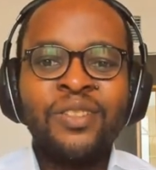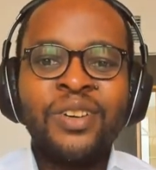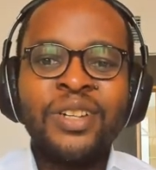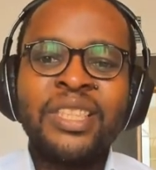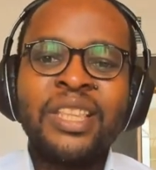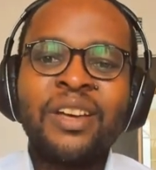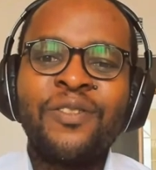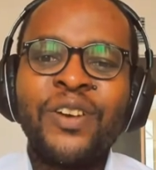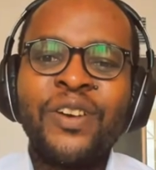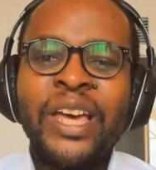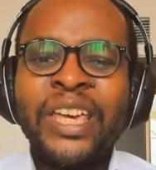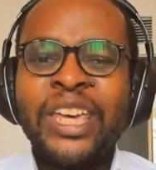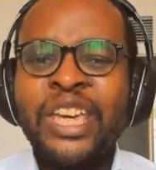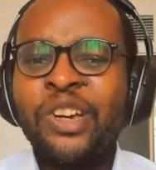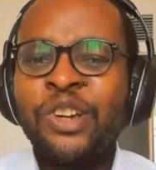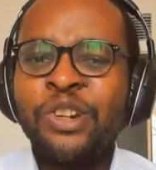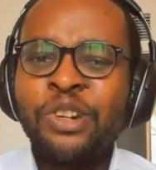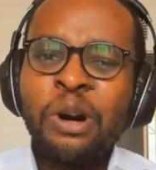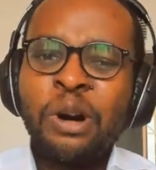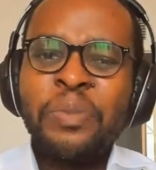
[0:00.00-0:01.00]
was stuff like
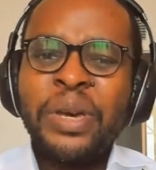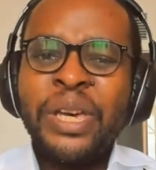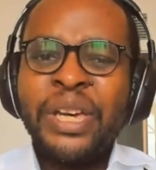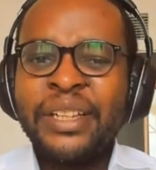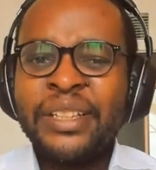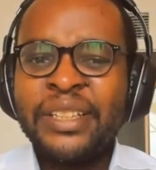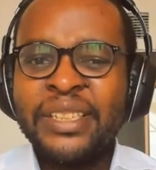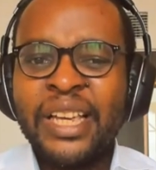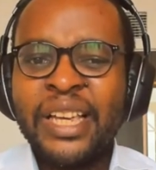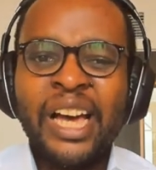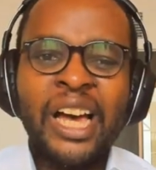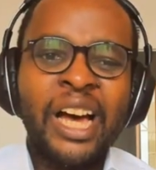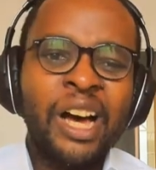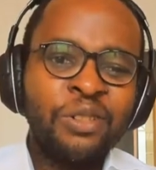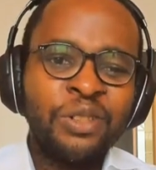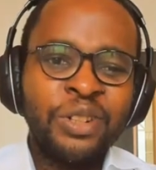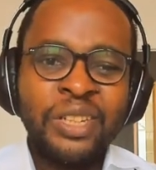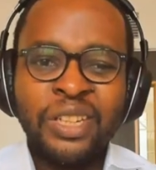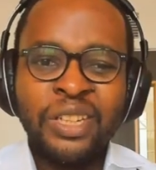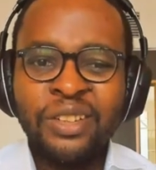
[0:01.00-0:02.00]
economics,
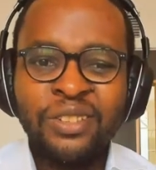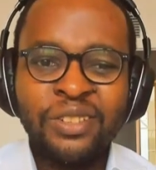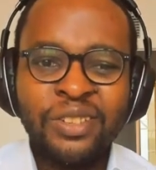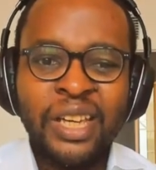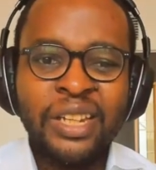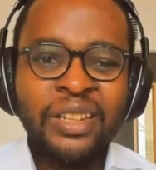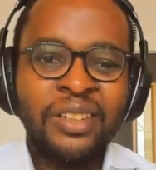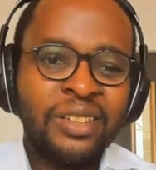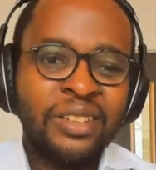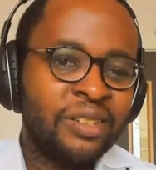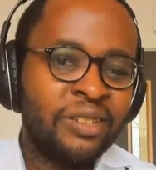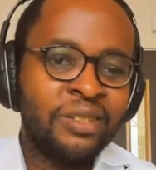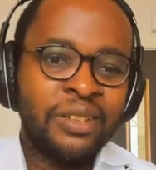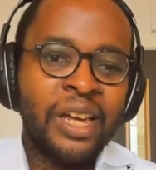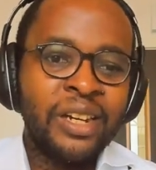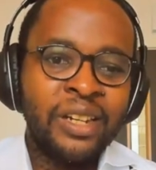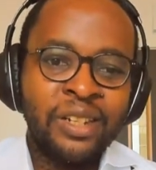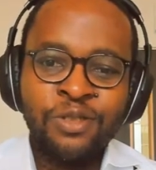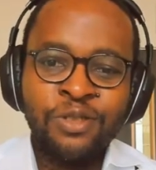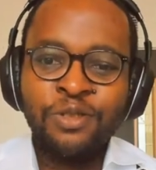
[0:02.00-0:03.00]
accounting, because I
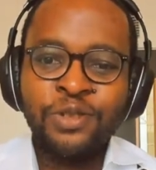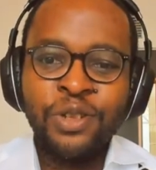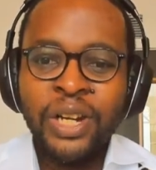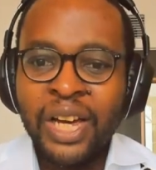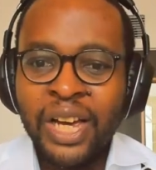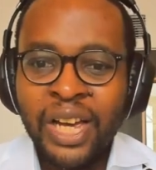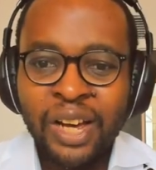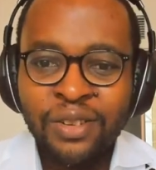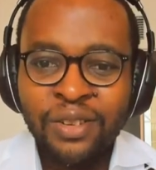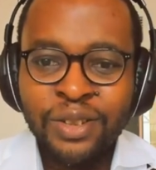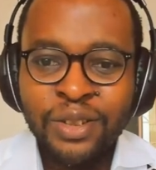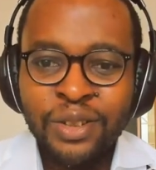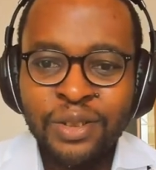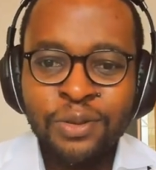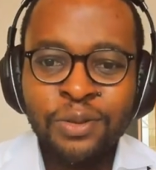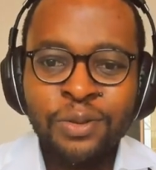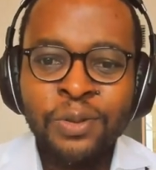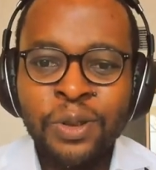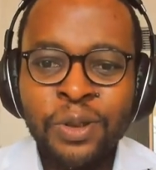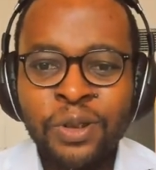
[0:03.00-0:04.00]
didn't go to an accounting
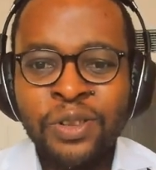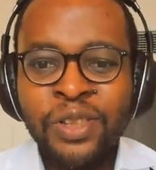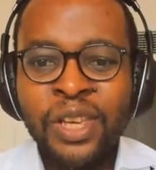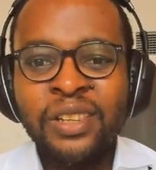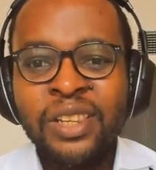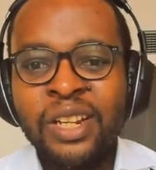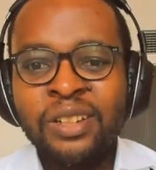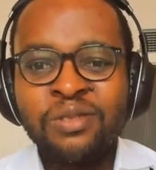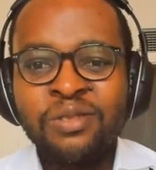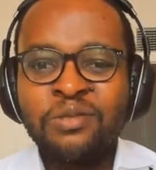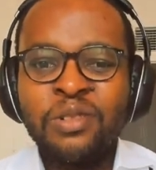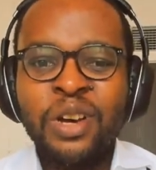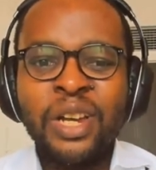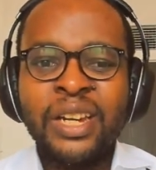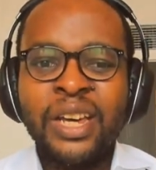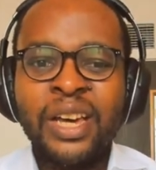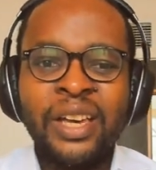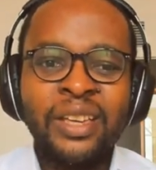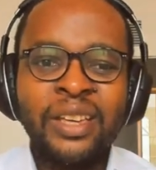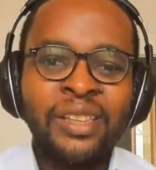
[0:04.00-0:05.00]
school. You know, that was
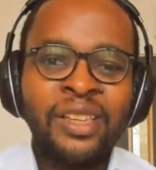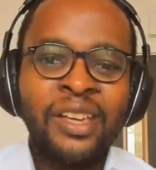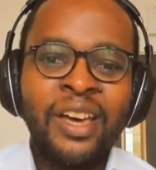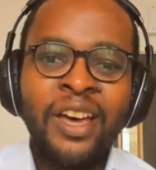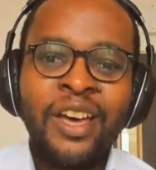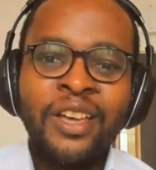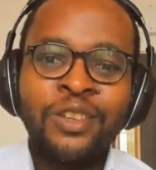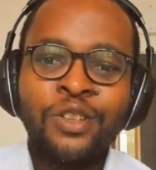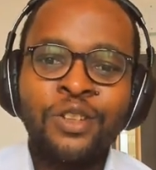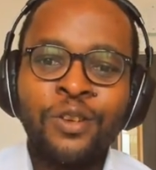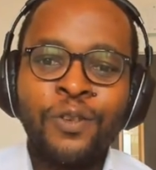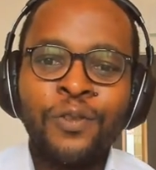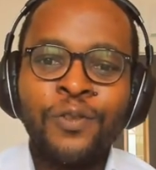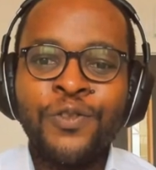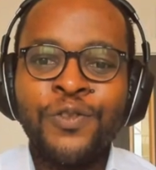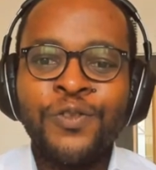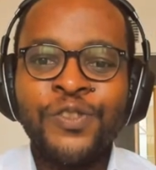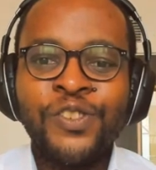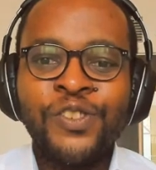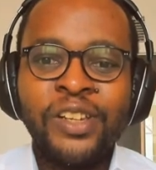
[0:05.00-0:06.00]
what I sort
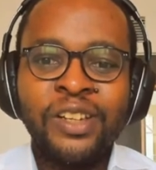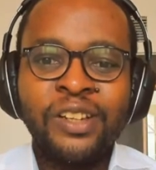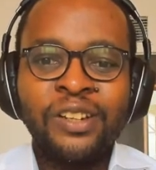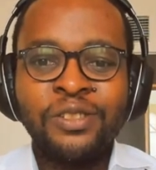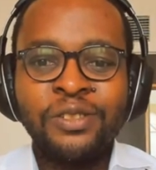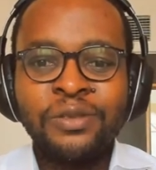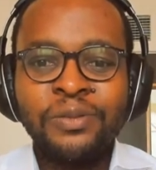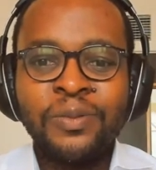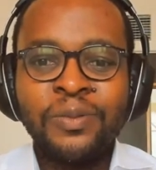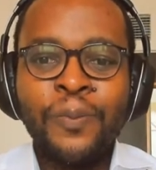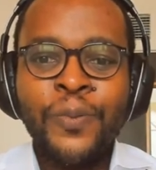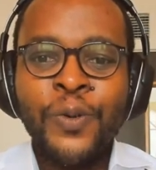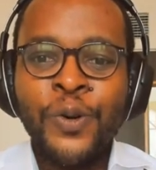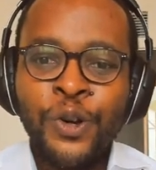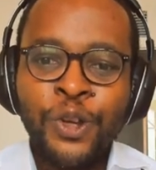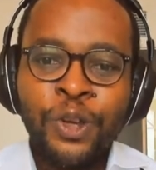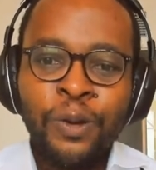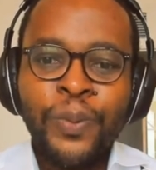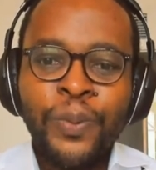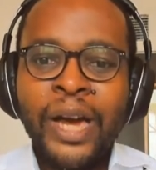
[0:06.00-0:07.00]
of, you know,
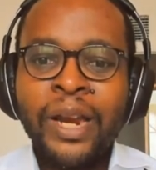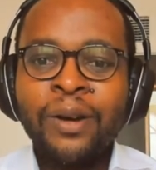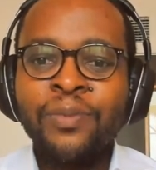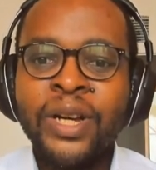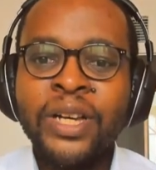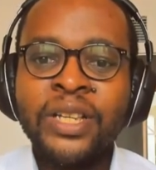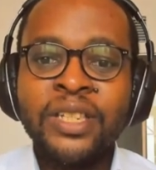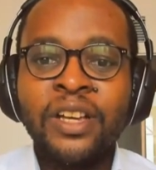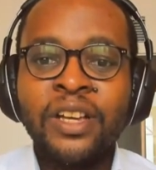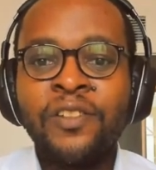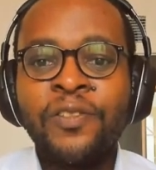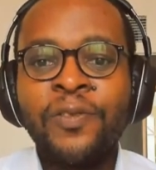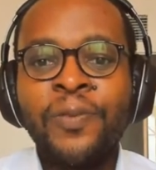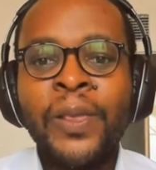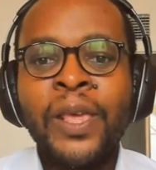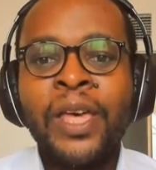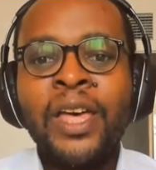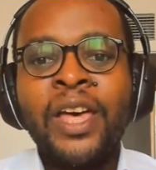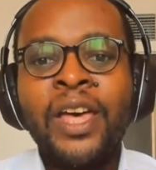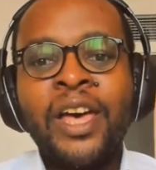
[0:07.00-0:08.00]
preoccupied myself.
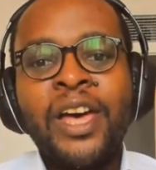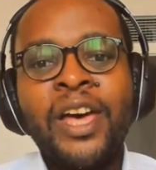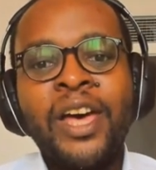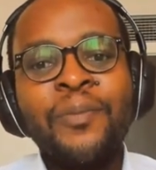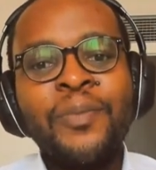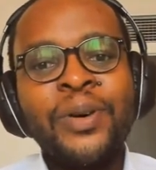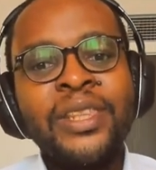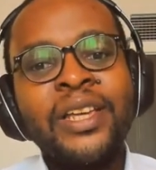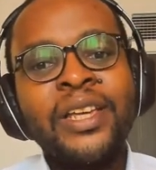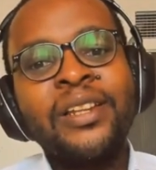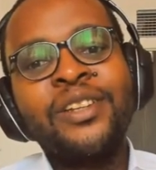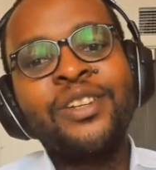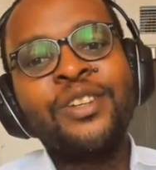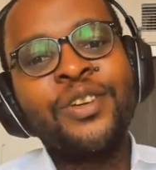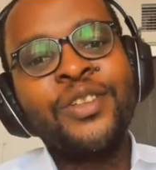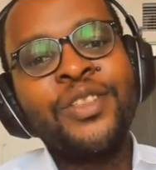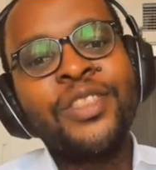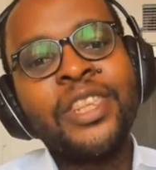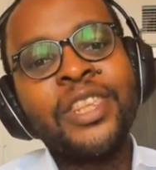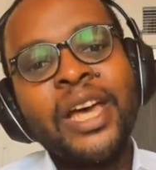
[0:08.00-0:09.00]
But then, you
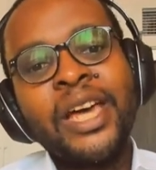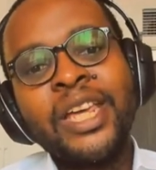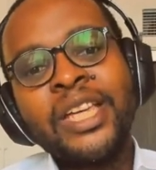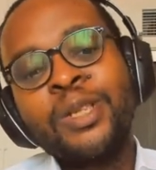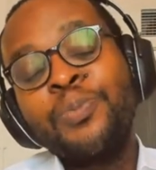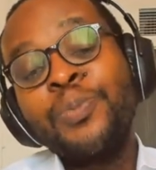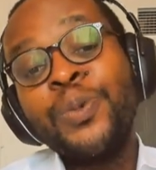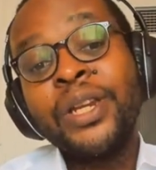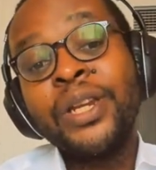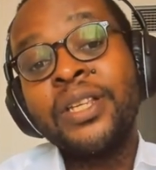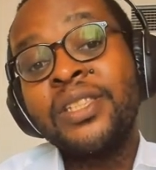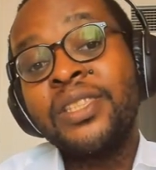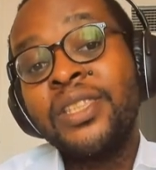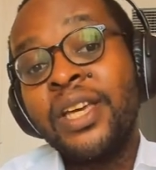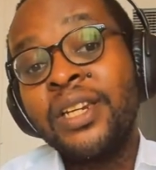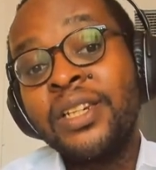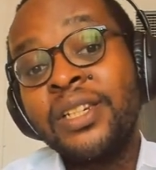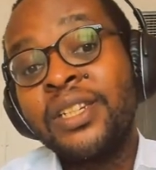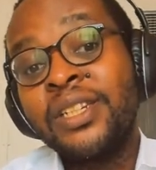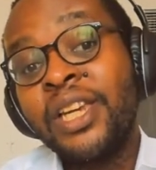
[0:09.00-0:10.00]
know, that experience
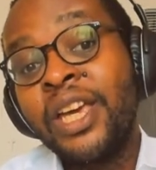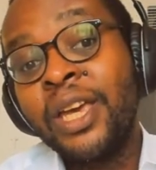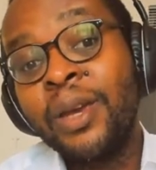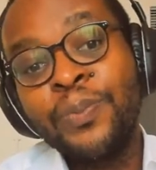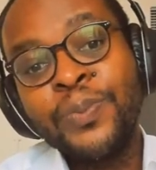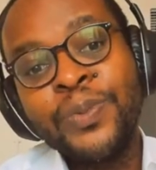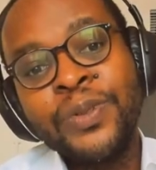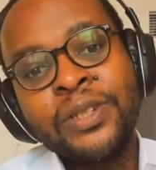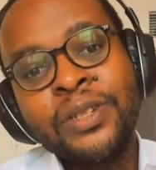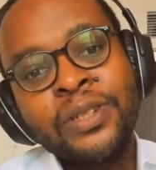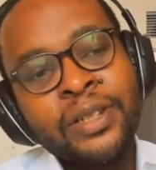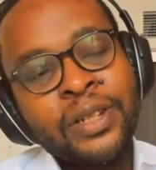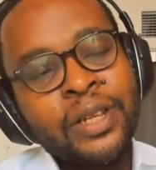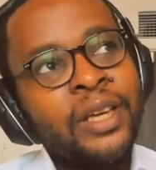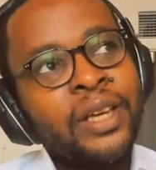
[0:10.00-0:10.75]
then shaped